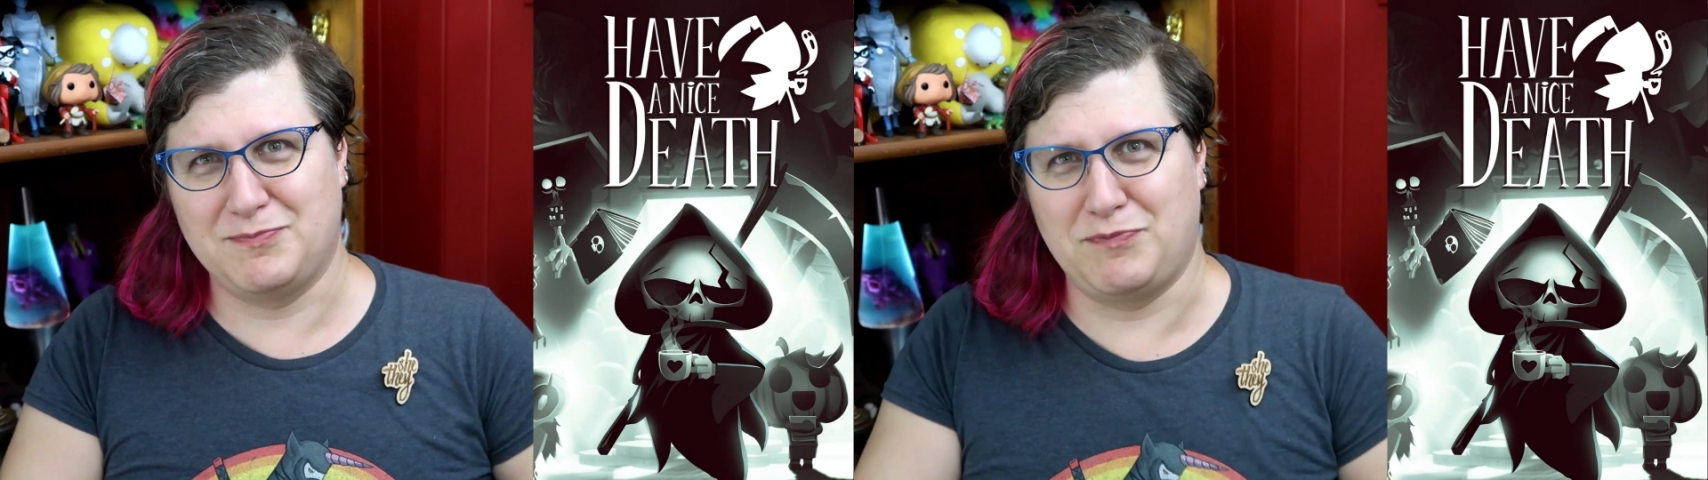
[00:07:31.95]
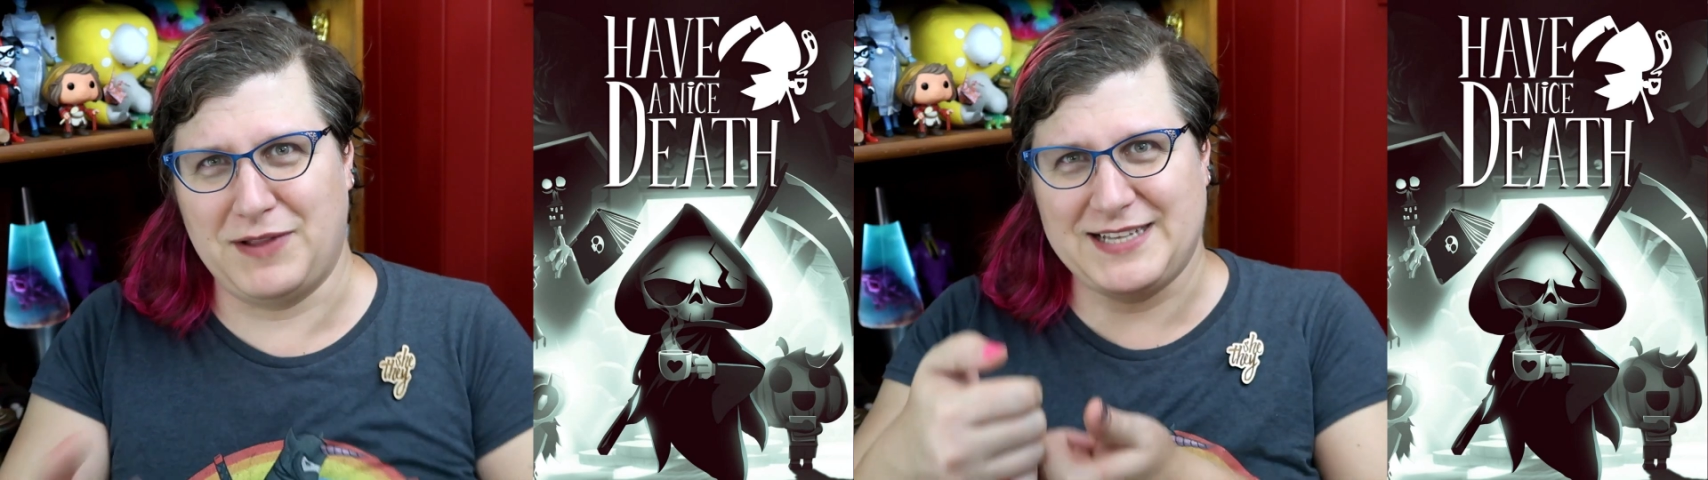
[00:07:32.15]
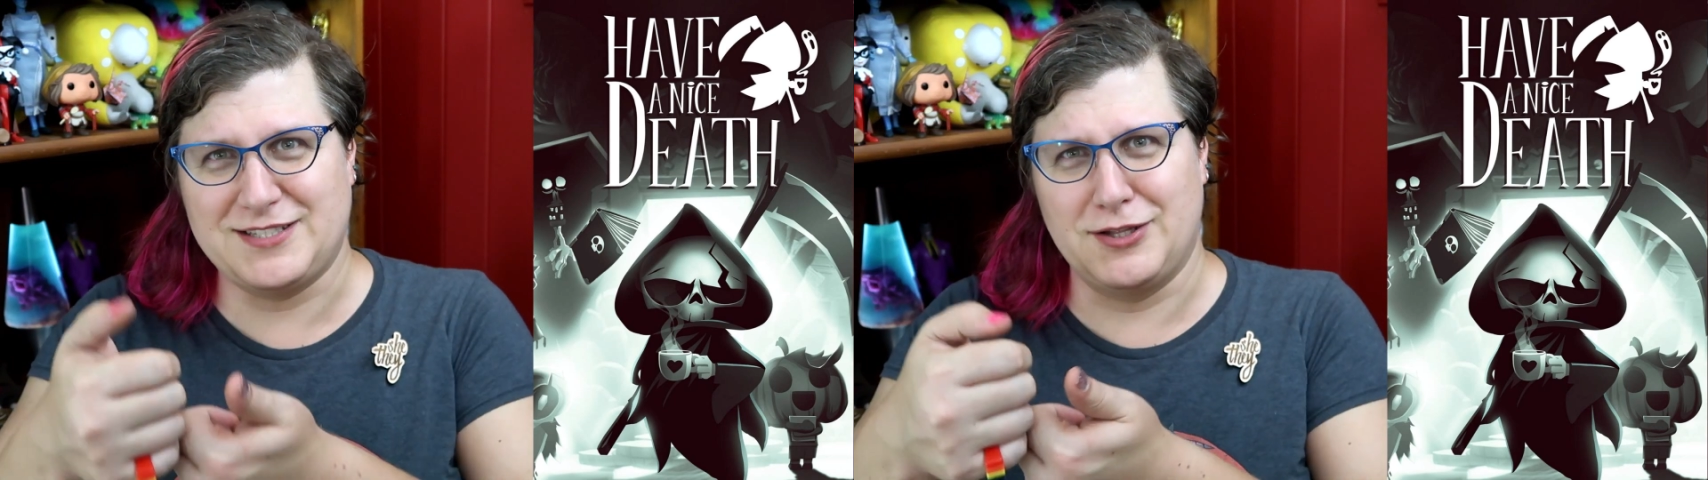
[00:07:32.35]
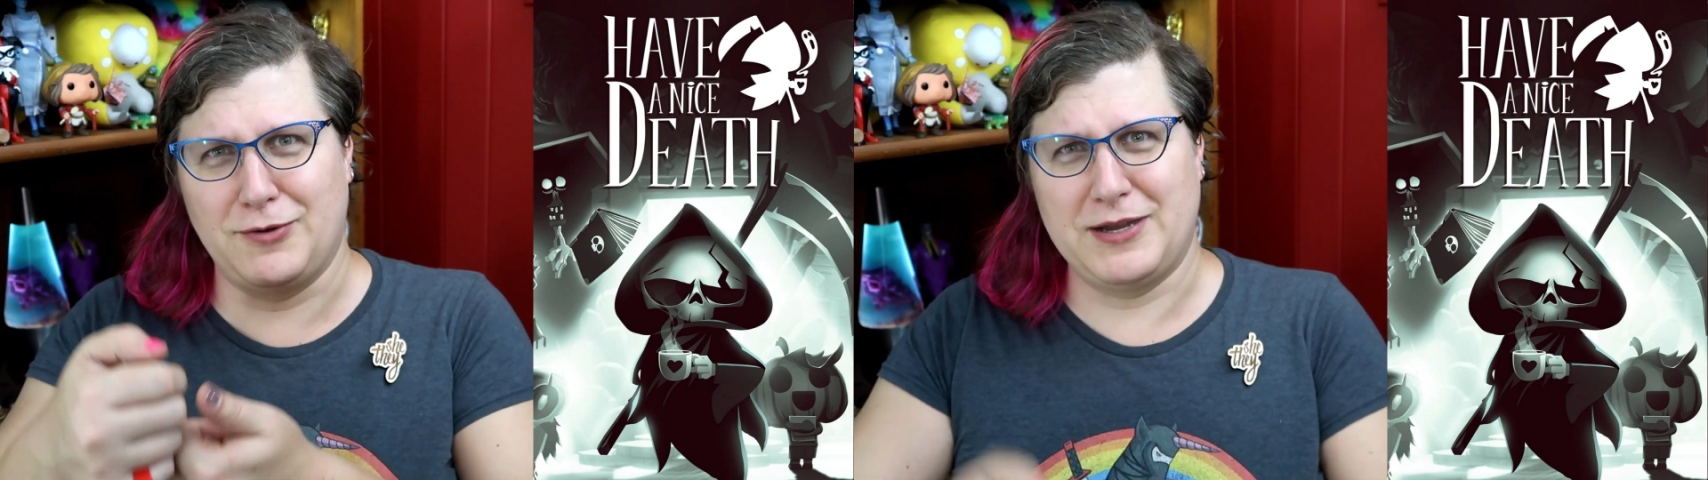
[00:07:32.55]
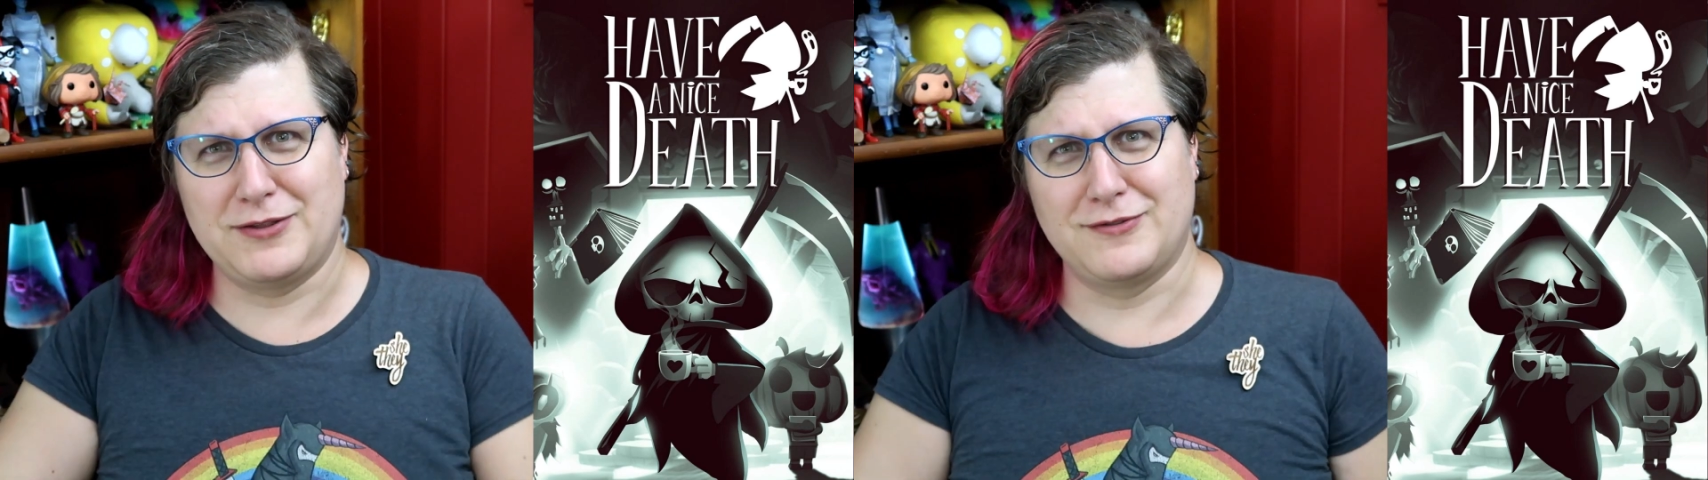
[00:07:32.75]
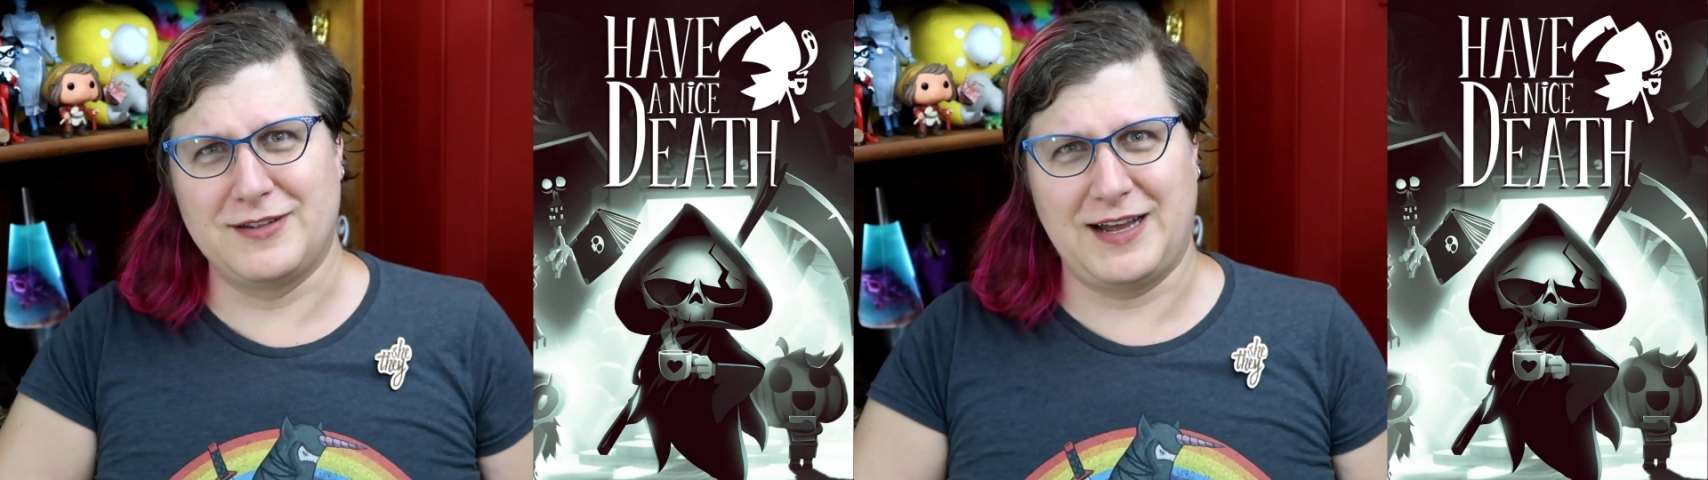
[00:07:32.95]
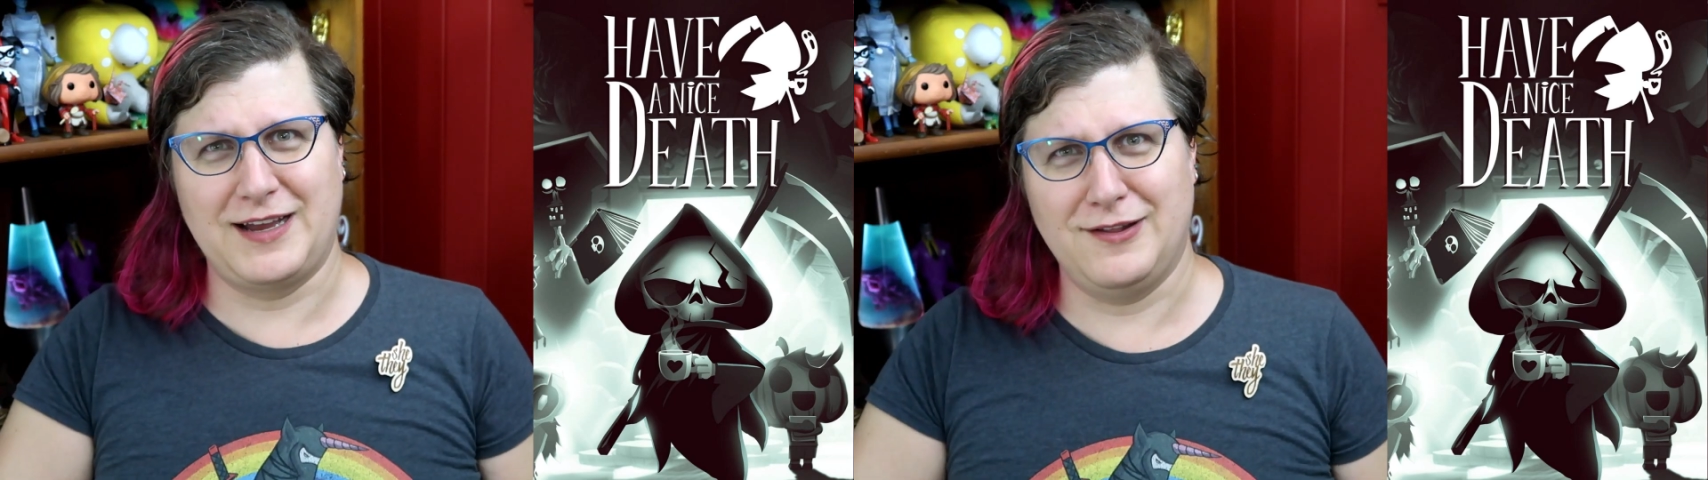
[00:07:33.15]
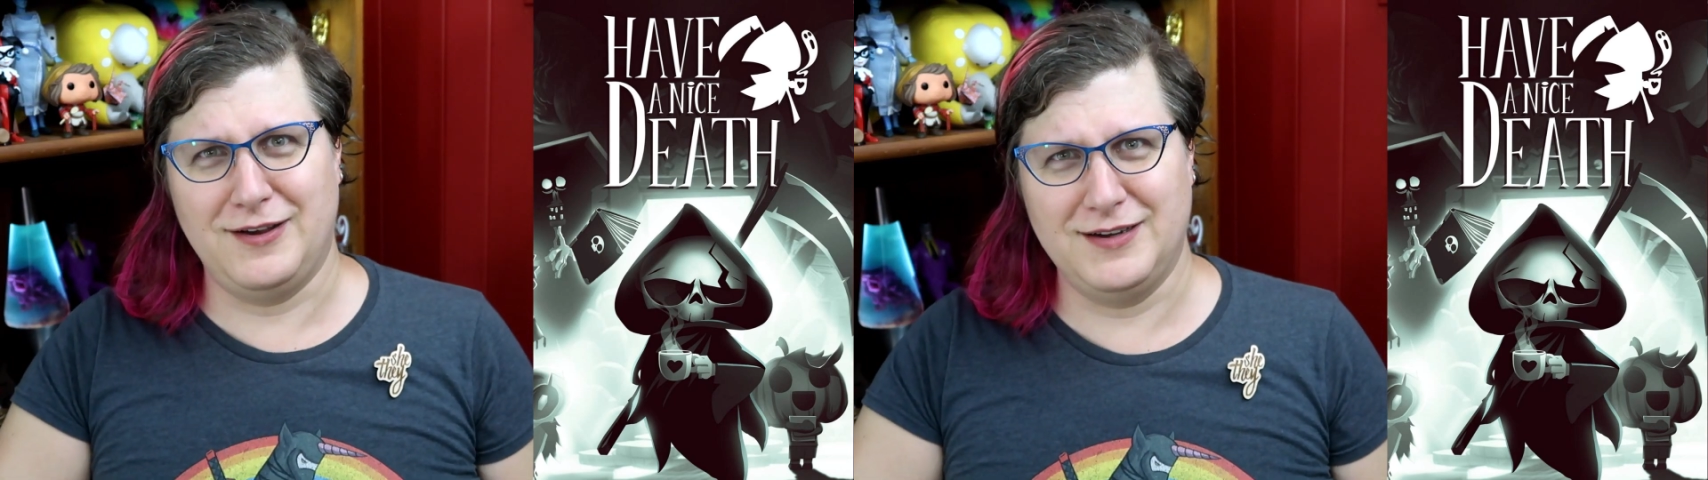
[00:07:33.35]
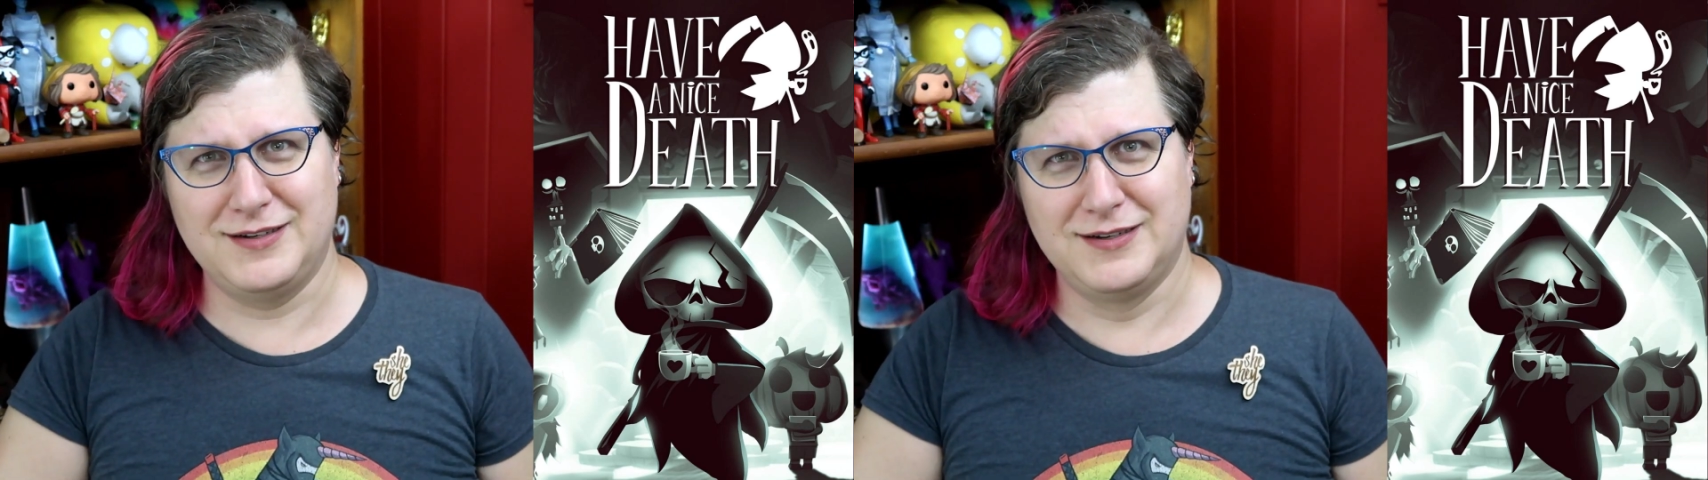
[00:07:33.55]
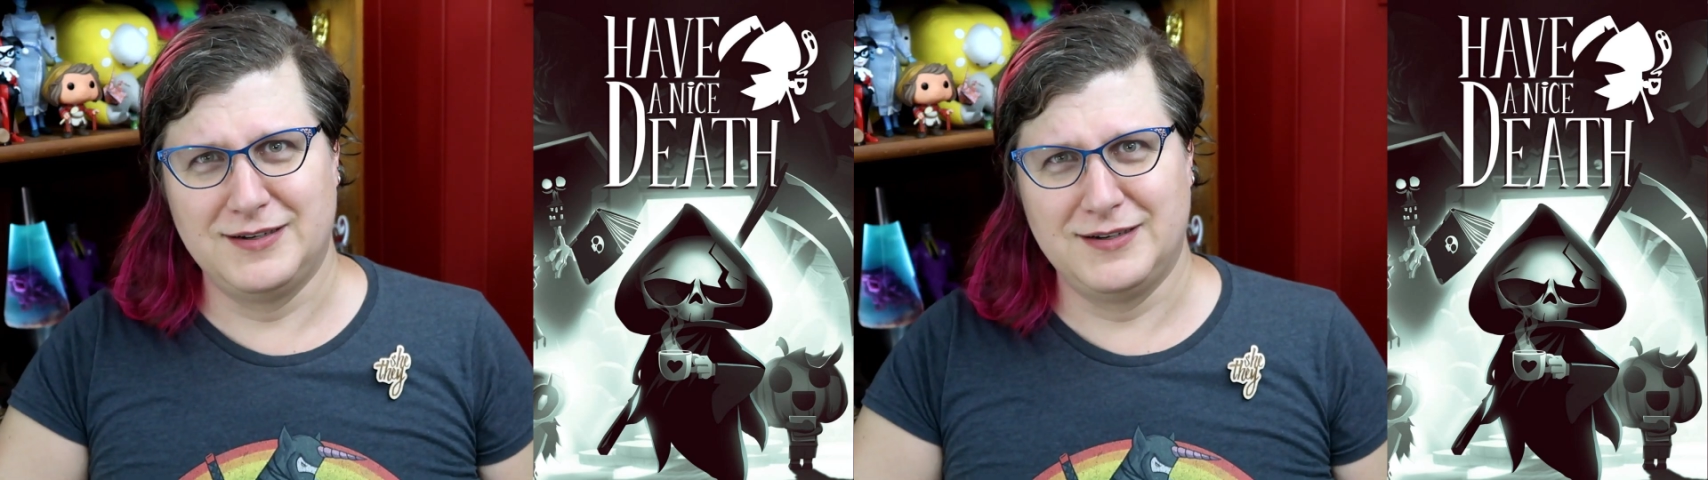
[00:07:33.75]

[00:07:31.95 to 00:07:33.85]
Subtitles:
blasted their way through the dialogue?